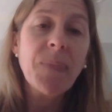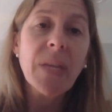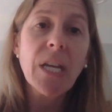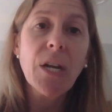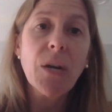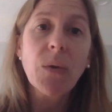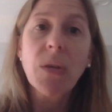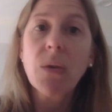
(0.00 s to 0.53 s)

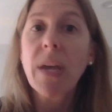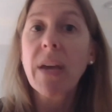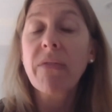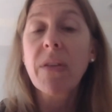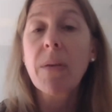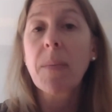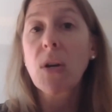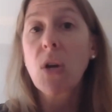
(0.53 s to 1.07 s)
you give
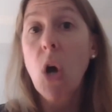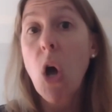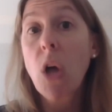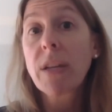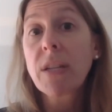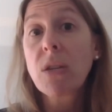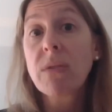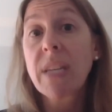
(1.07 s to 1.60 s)
them a call
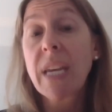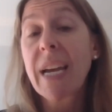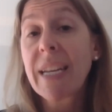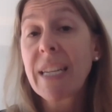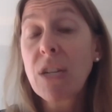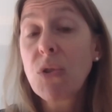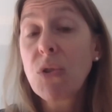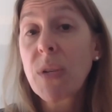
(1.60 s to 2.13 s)
and you say, I
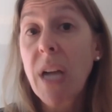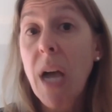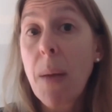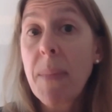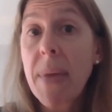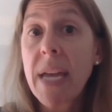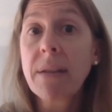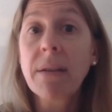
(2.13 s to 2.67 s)
need you to
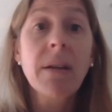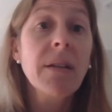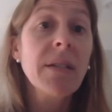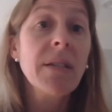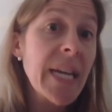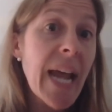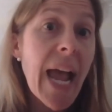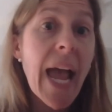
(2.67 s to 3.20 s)
come in
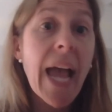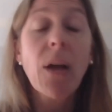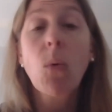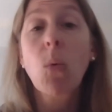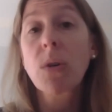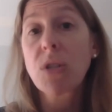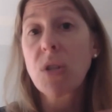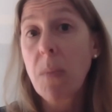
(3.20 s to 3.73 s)
today
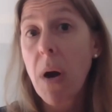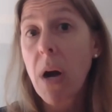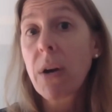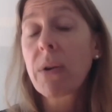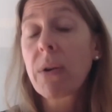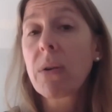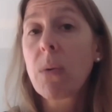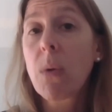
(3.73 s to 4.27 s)
or
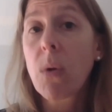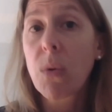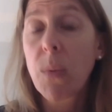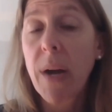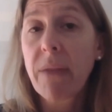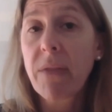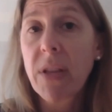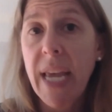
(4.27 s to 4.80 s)
tomorrow or
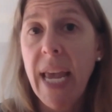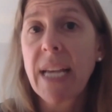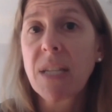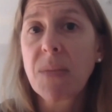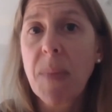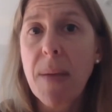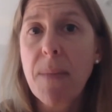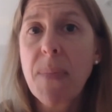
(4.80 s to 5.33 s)
whatever the case
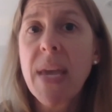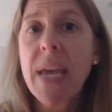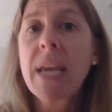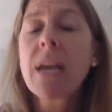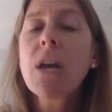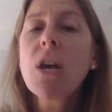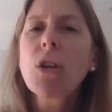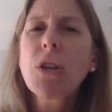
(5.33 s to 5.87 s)
may
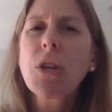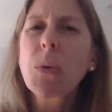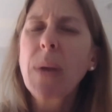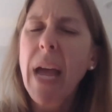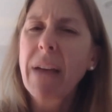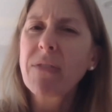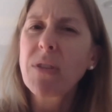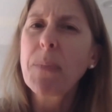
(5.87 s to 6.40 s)
be, you don't
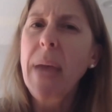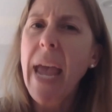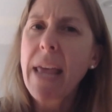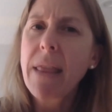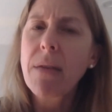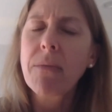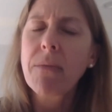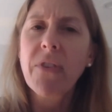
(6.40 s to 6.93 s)
have to pay
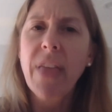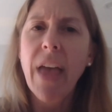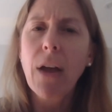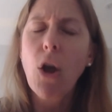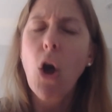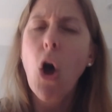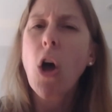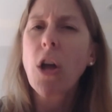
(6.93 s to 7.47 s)
them for that
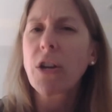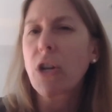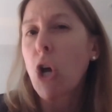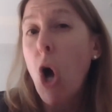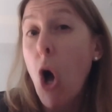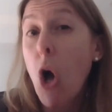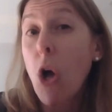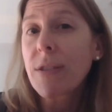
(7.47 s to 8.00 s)

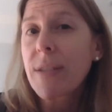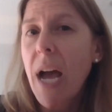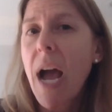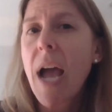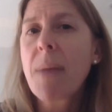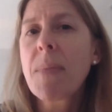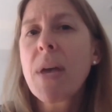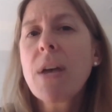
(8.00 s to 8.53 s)
on-call
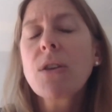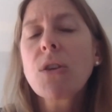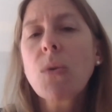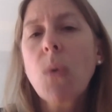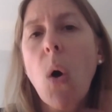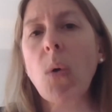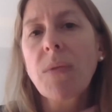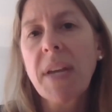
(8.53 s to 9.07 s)
time. You
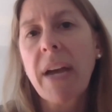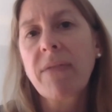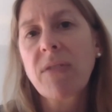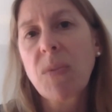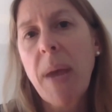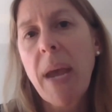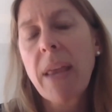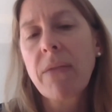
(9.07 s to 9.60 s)
only have
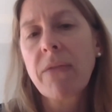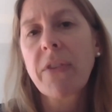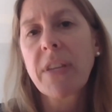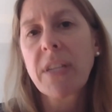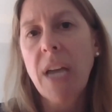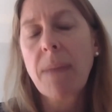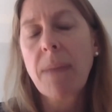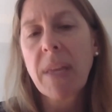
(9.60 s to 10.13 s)
to pay them for the
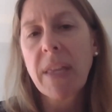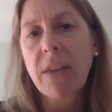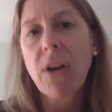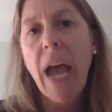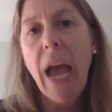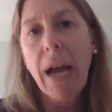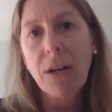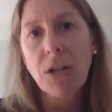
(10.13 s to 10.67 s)
time that they're
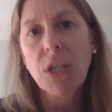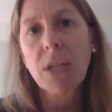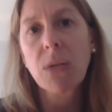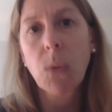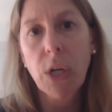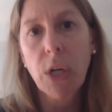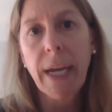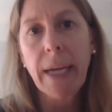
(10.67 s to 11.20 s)
actually
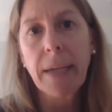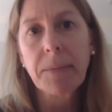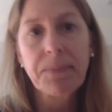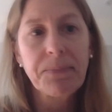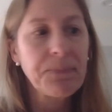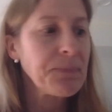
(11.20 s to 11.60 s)
working.